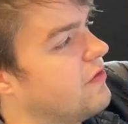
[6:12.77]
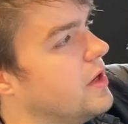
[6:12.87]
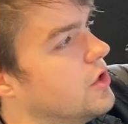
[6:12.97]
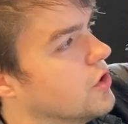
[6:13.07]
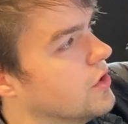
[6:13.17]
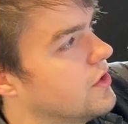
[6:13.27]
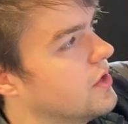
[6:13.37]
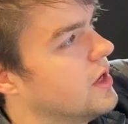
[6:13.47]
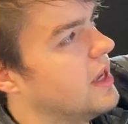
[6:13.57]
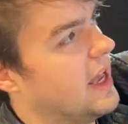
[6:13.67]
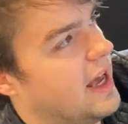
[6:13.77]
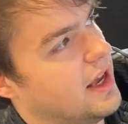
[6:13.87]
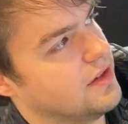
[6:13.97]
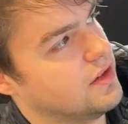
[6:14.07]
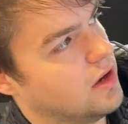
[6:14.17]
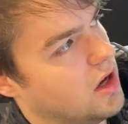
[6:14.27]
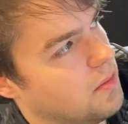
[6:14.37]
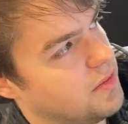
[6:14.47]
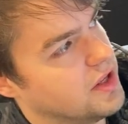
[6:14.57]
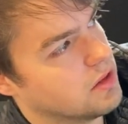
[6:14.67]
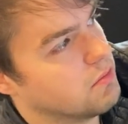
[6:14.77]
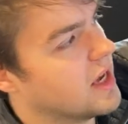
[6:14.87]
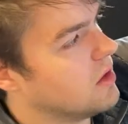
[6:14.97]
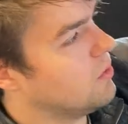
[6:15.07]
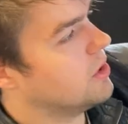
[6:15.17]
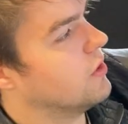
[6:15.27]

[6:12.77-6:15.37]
features as um, this metal one